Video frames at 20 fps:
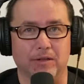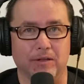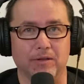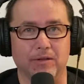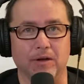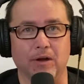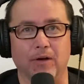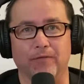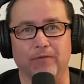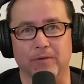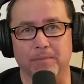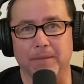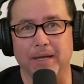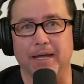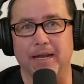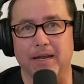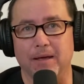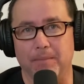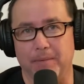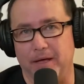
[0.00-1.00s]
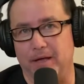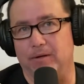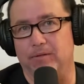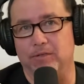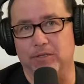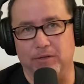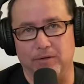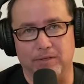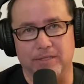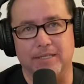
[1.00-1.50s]
for me to be able
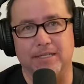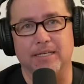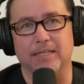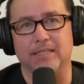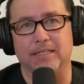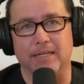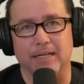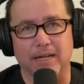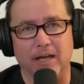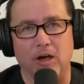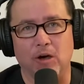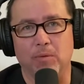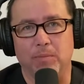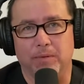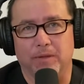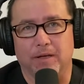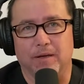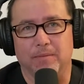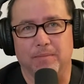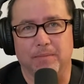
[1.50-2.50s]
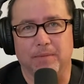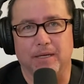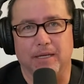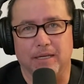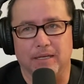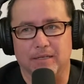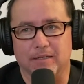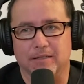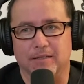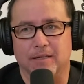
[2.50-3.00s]
to assist and help them
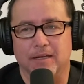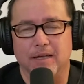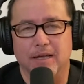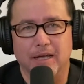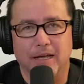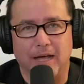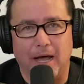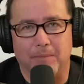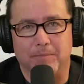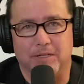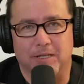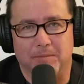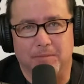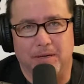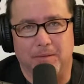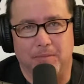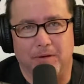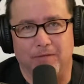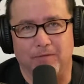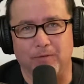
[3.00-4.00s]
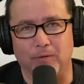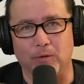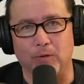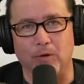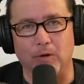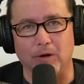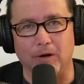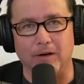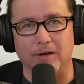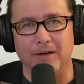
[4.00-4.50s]
is come to me
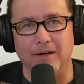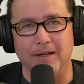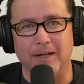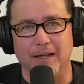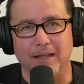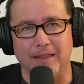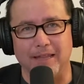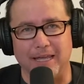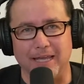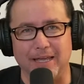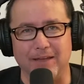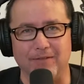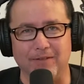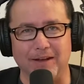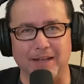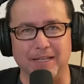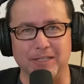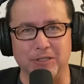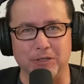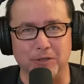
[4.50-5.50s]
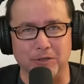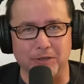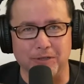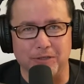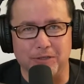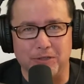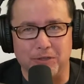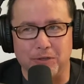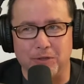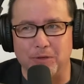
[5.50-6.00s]
before they even enter
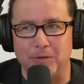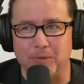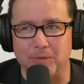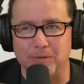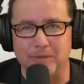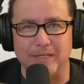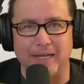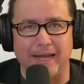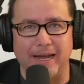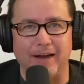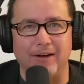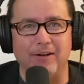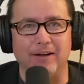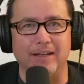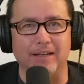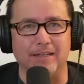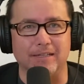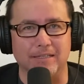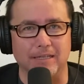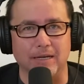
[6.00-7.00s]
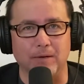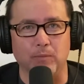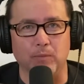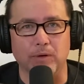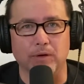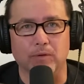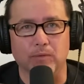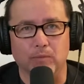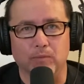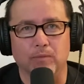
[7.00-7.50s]
into those areas, and
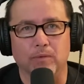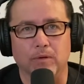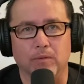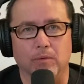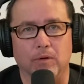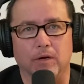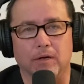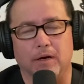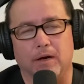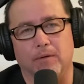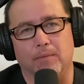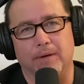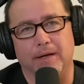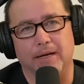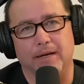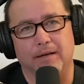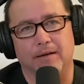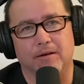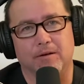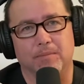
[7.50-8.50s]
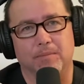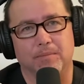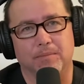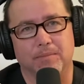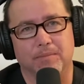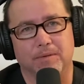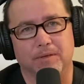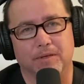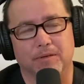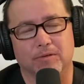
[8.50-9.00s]
we'll work our way to help,
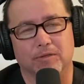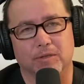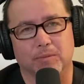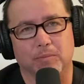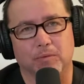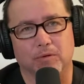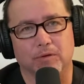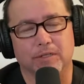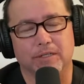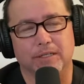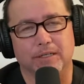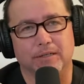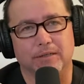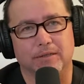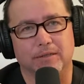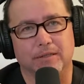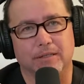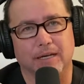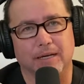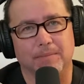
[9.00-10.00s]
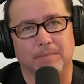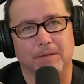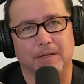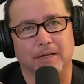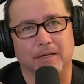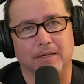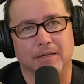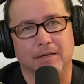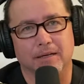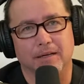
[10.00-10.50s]
support you type
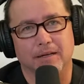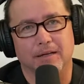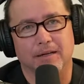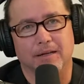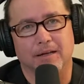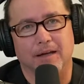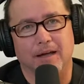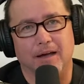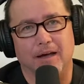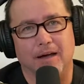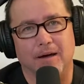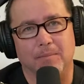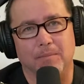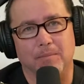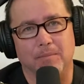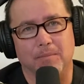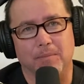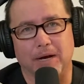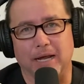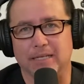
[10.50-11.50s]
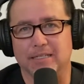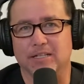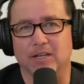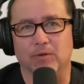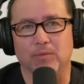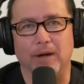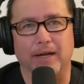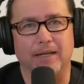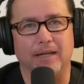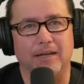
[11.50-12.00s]
thing. And folks, but I still
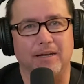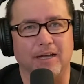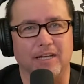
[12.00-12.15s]
recognize